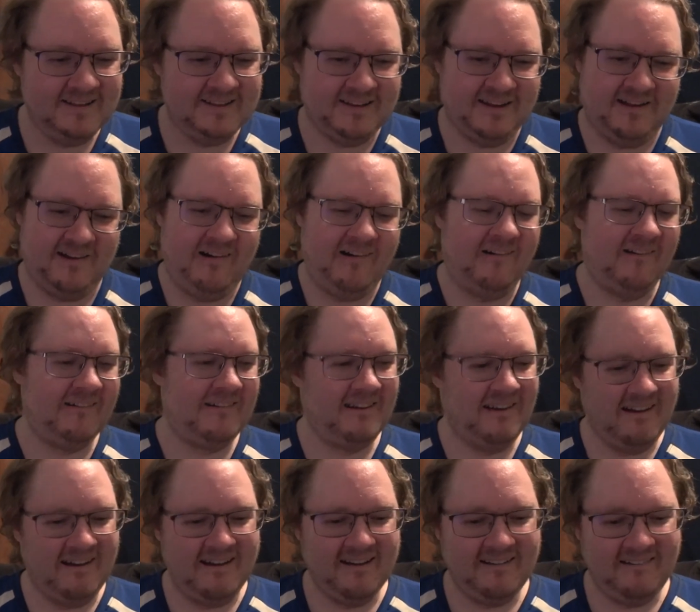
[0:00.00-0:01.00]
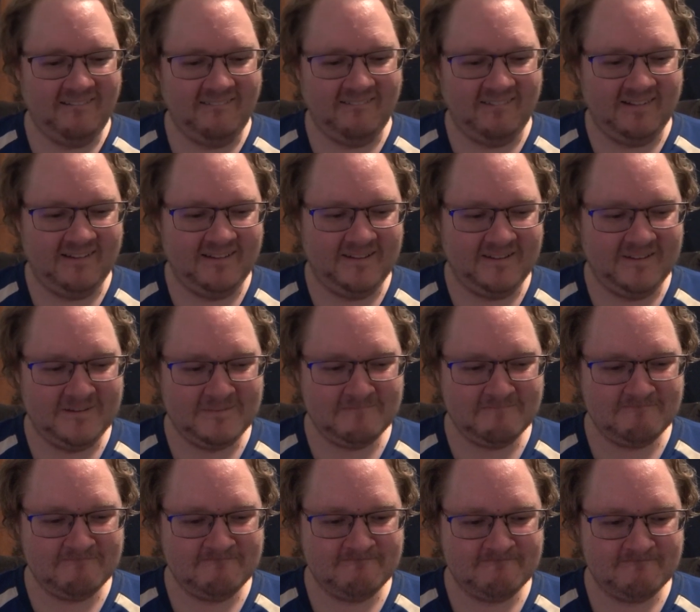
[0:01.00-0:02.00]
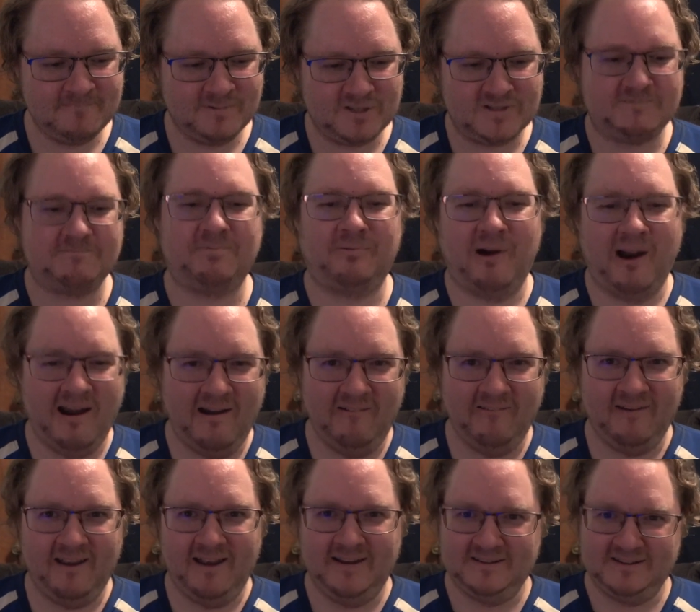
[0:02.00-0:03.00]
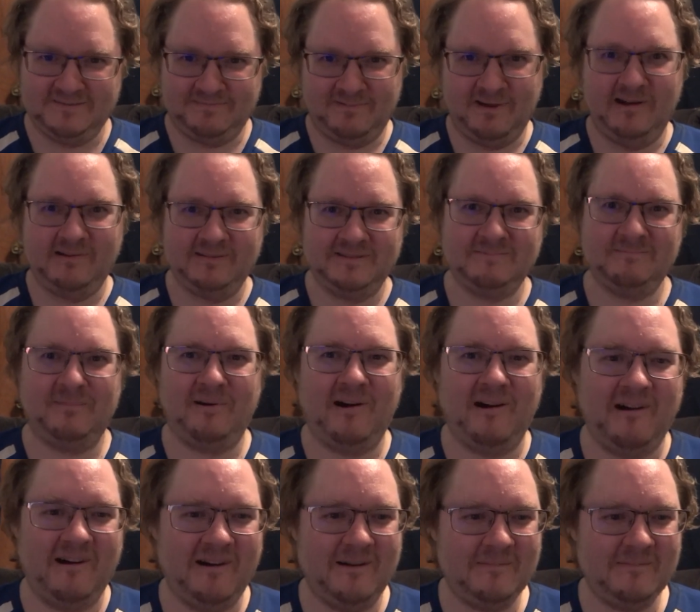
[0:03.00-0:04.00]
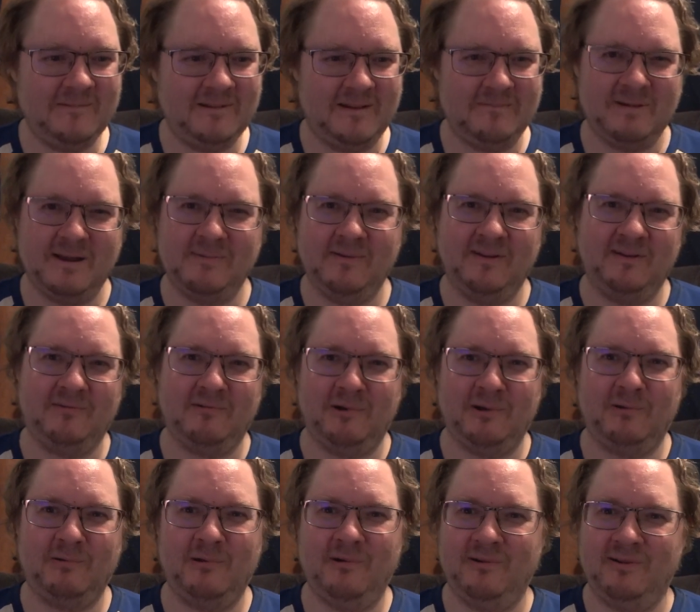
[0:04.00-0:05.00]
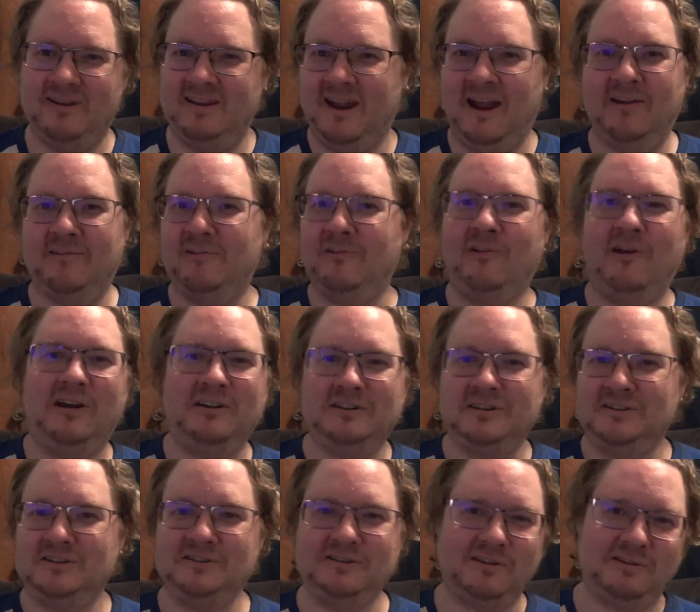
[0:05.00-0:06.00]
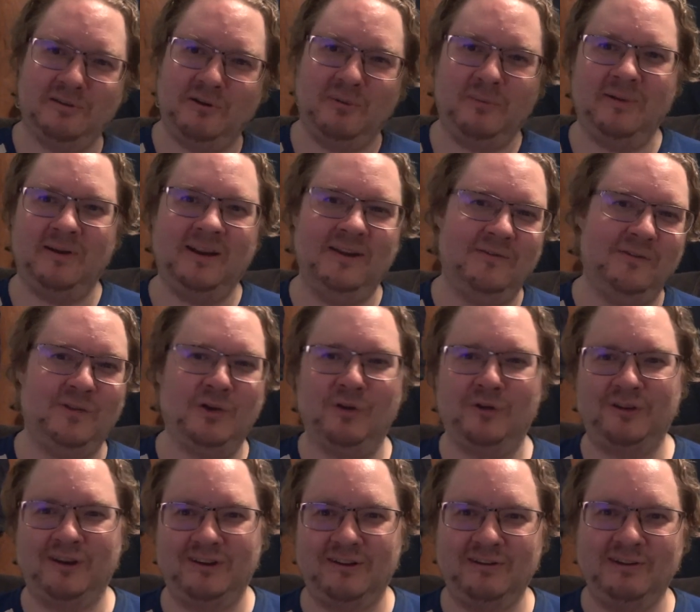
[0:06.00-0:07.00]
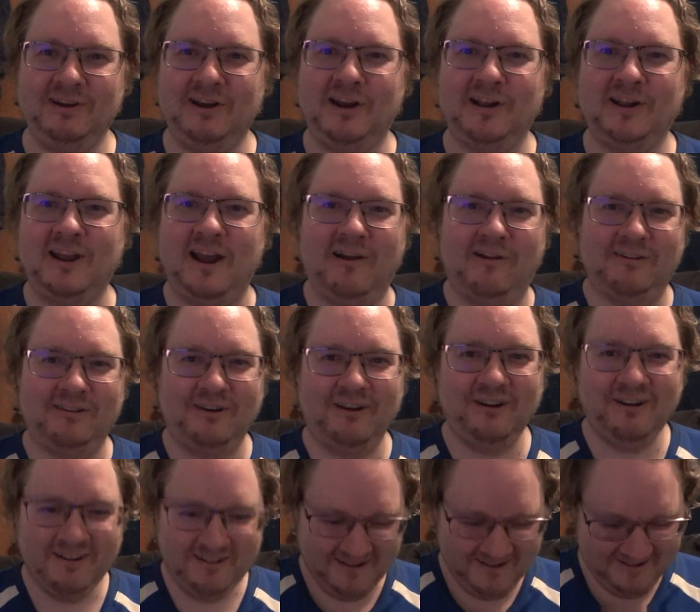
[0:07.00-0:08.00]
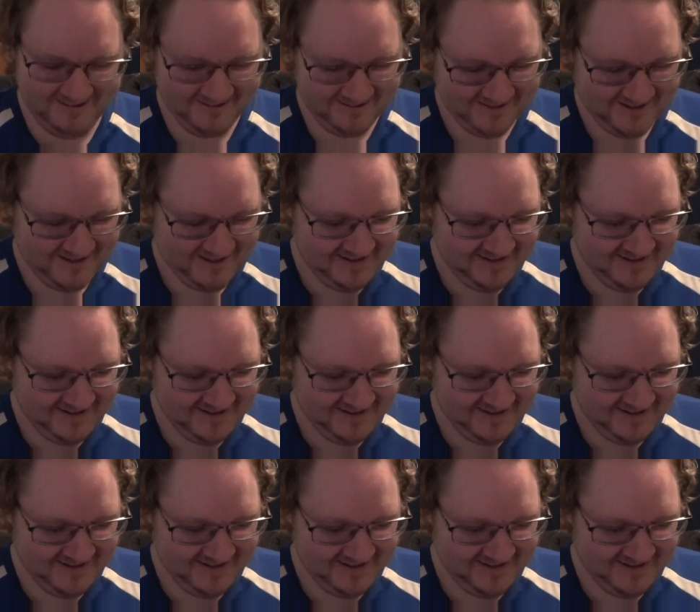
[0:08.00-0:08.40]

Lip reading: Yeah, Argyle, Sprout, and Sprout's mom, and maybe, quote-unquote, Cantor Logic just a little bit, even though they're technically not a character.